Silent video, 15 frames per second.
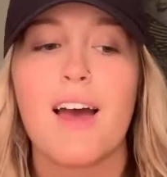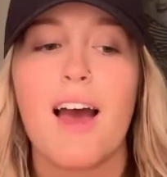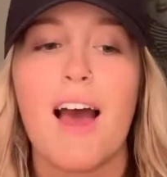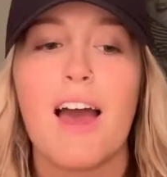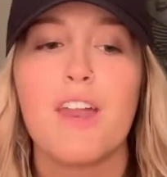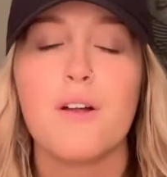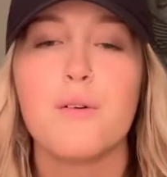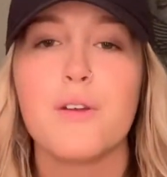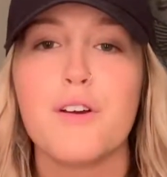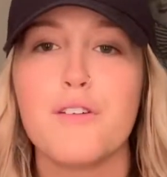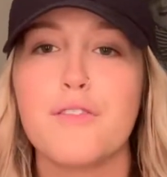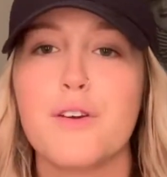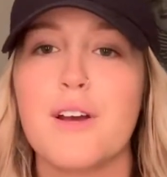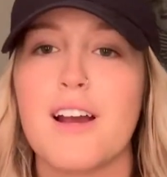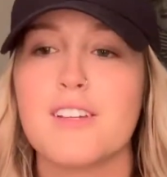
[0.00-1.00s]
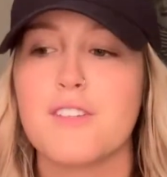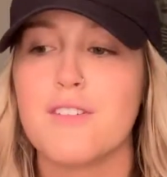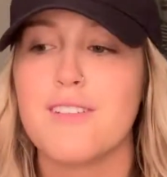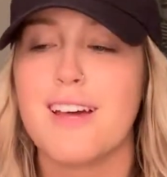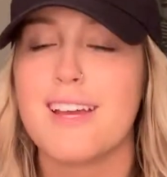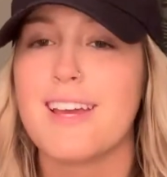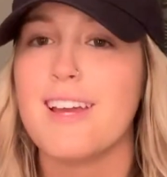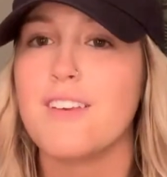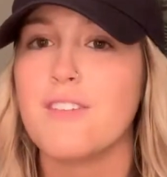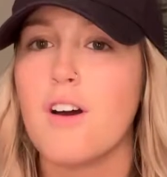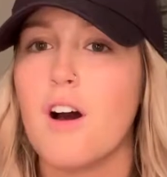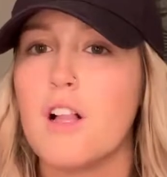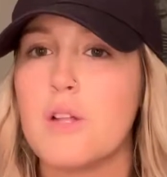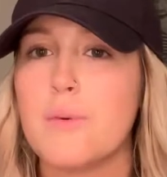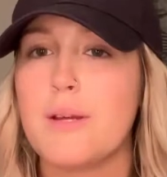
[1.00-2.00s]
I don't know if you guys are like into
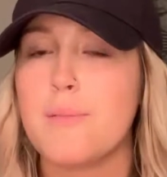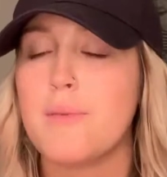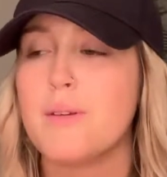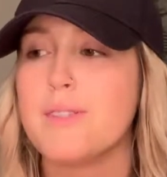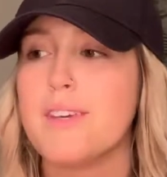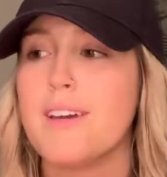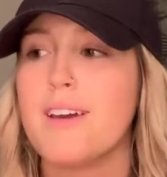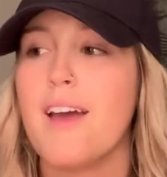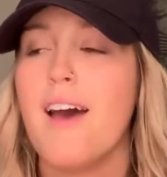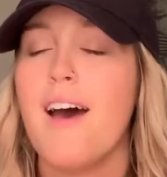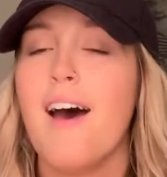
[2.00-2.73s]
Halloween music.